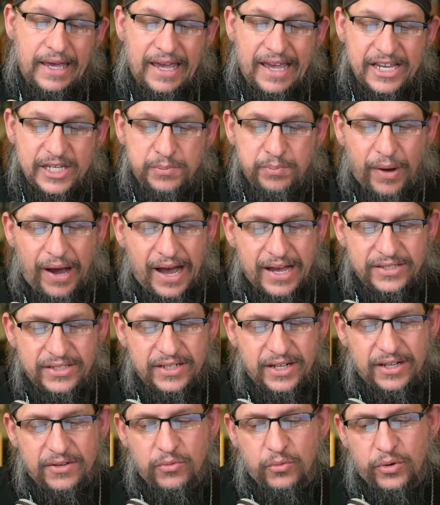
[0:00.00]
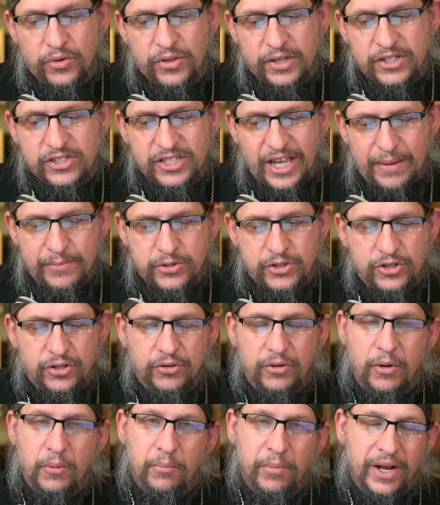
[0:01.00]
is posited with
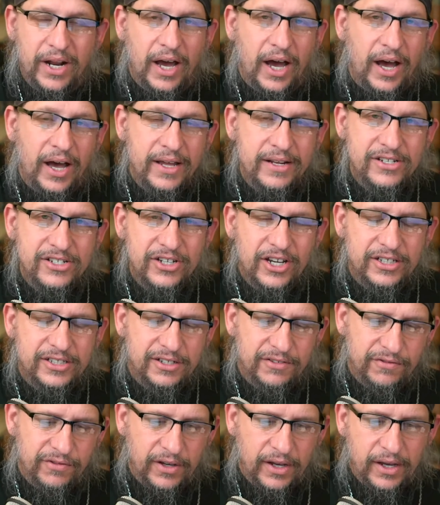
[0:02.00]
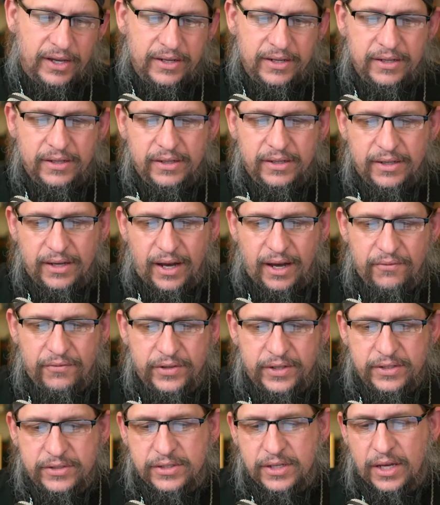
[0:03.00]
exceptional but unjustified
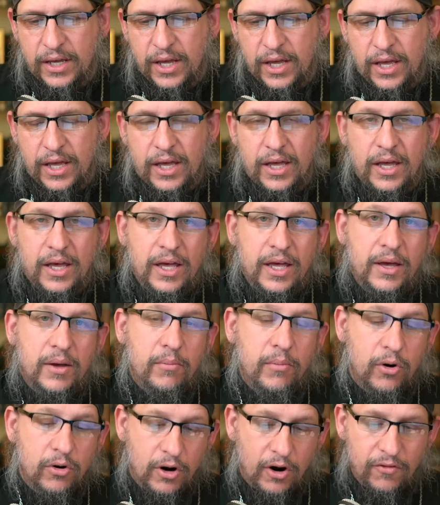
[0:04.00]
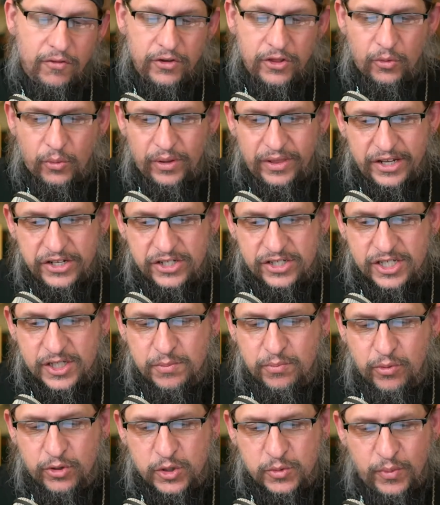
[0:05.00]
confidence. Moreover, the religious
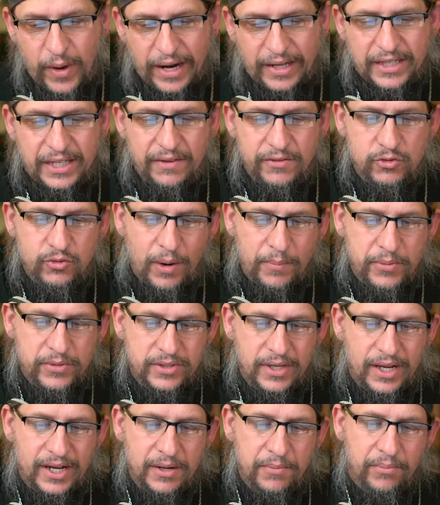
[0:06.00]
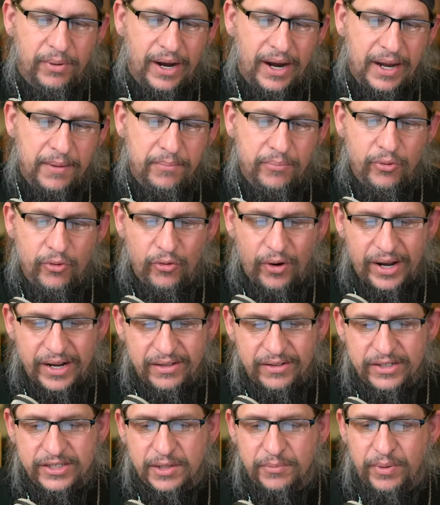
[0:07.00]
perspectives represented by
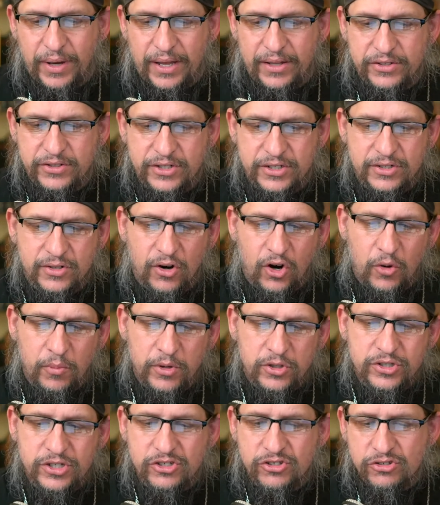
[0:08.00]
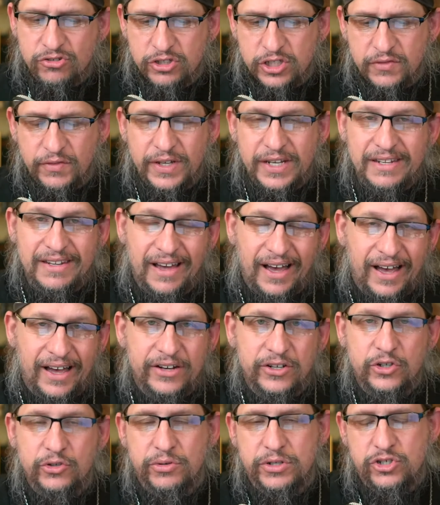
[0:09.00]
perennialist apologists are almost exclusively
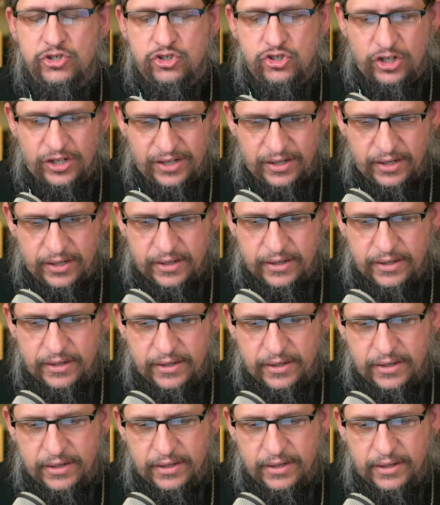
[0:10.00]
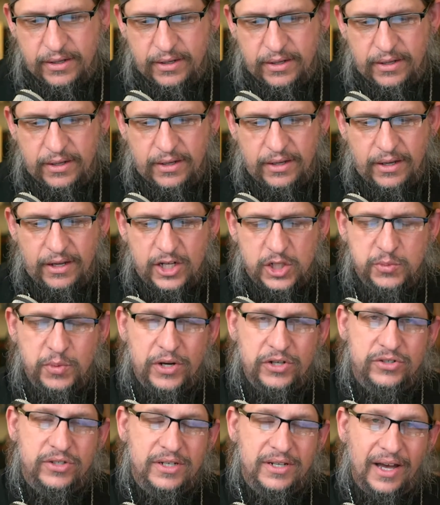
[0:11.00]
non Christian,
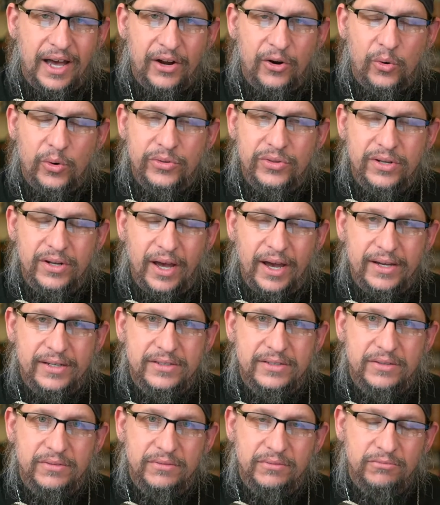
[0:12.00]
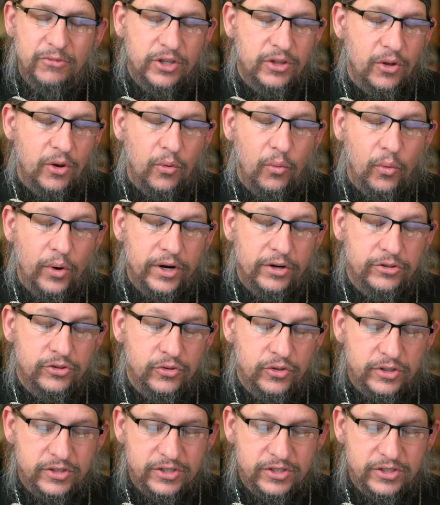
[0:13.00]
especially non Orthodox, with one or two